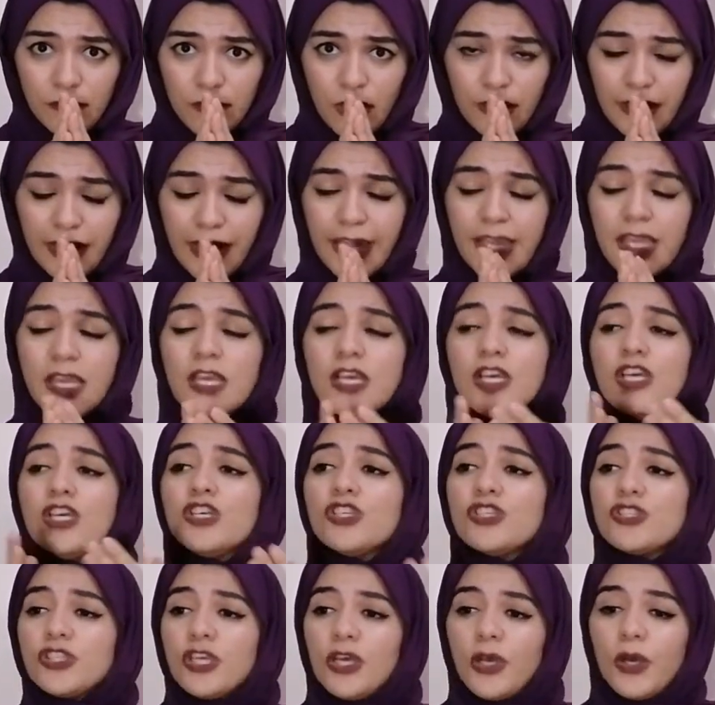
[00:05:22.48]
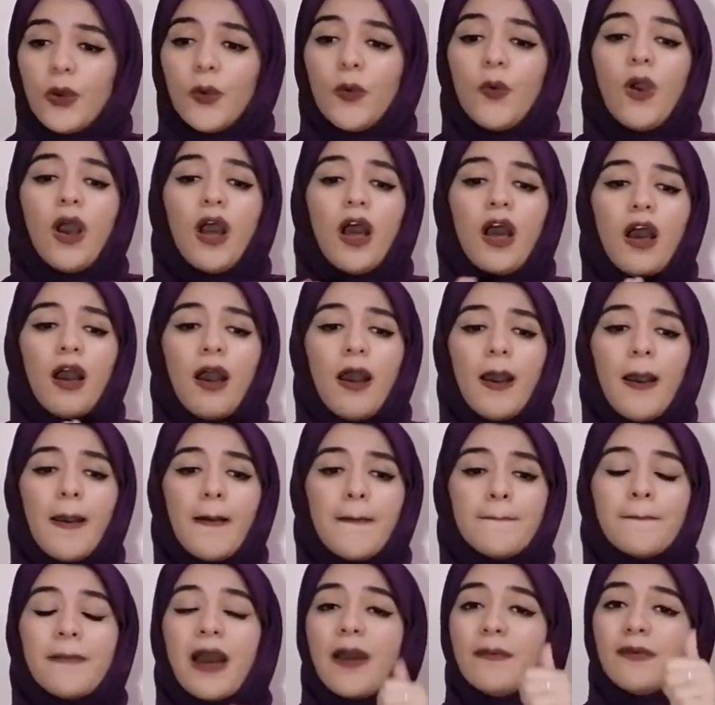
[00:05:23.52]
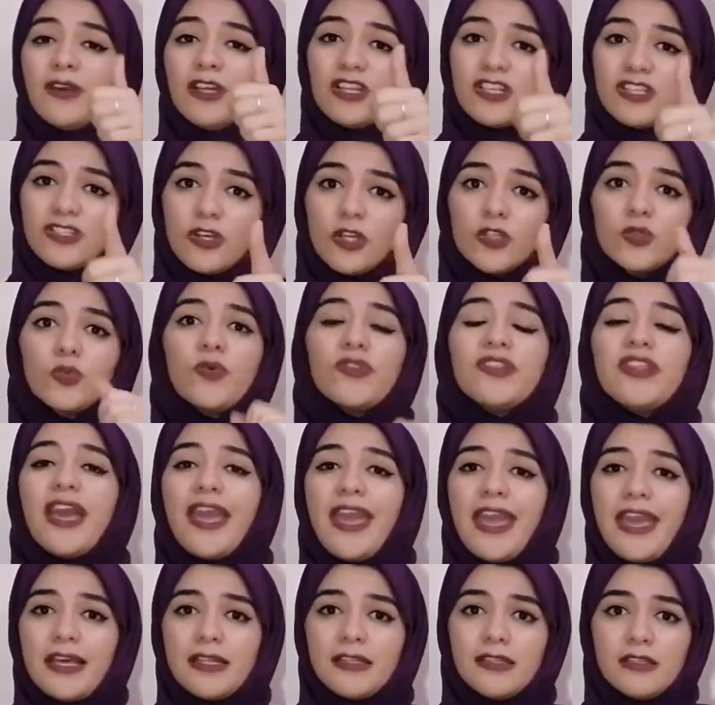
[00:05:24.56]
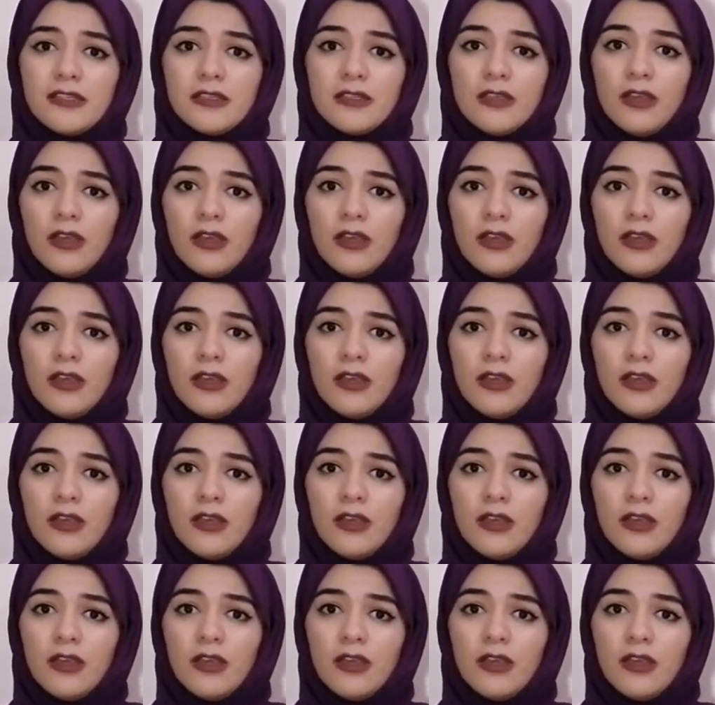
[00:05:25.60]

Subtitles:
Okay, so I'm gonna start with the hands.